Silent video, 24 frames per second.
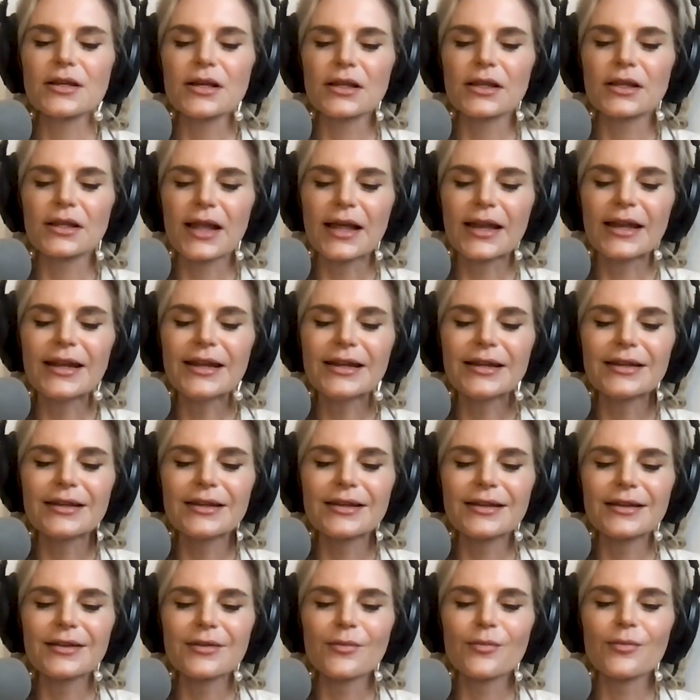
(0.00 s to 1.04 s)
letting
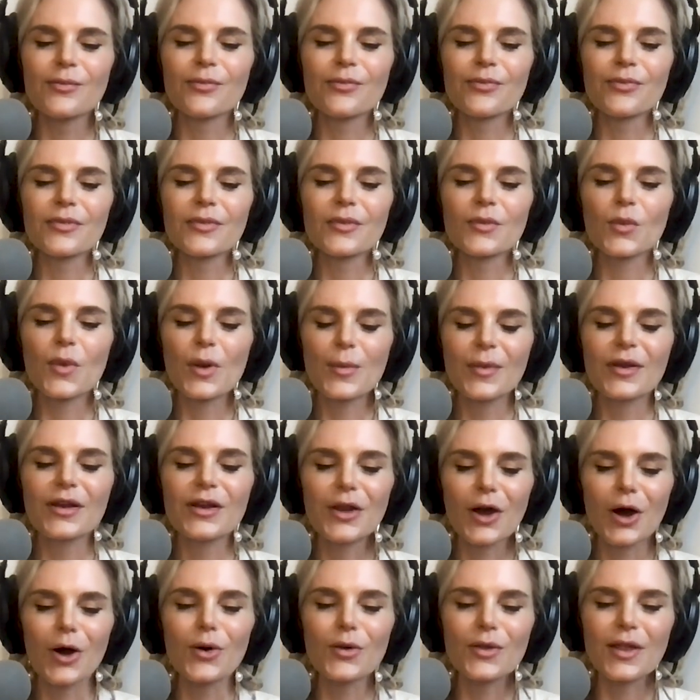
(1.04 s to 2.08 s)
women
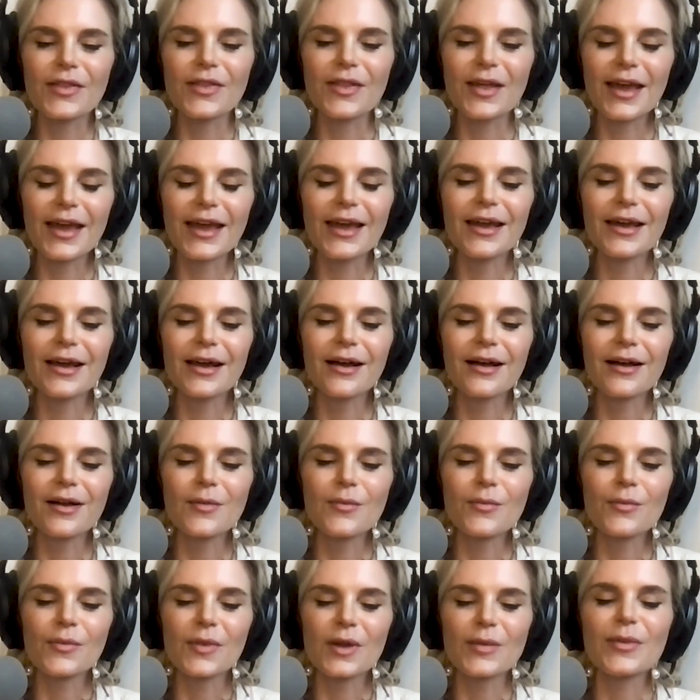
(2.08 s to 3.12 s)
know that they
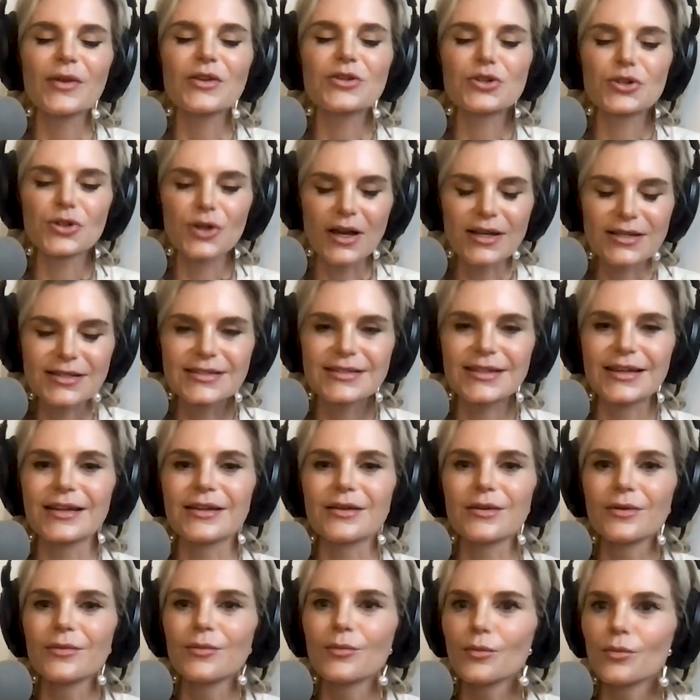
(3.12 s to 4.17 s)
can be
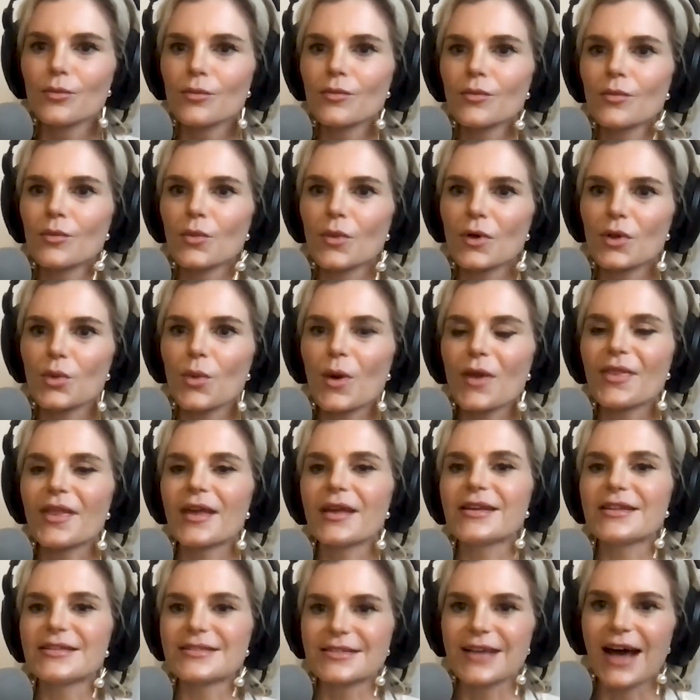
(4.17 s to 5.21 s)
trusted with what they
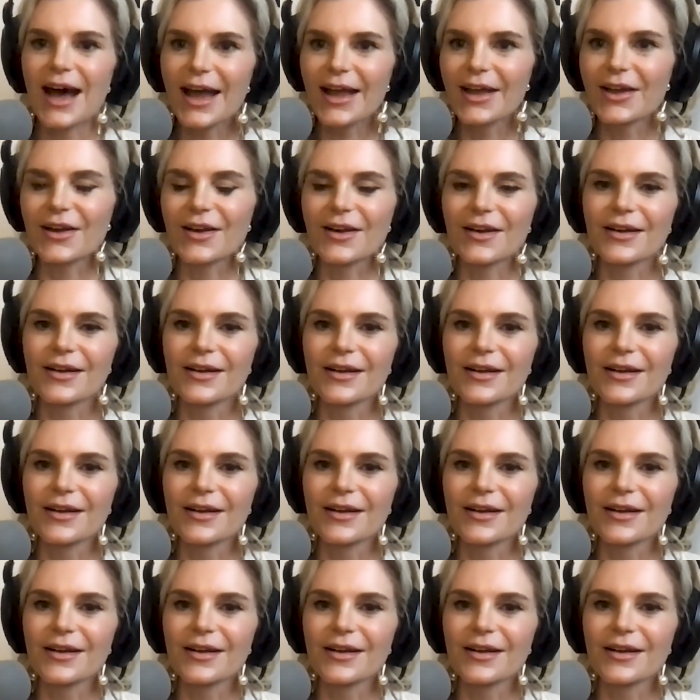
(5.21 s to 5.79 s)
desire.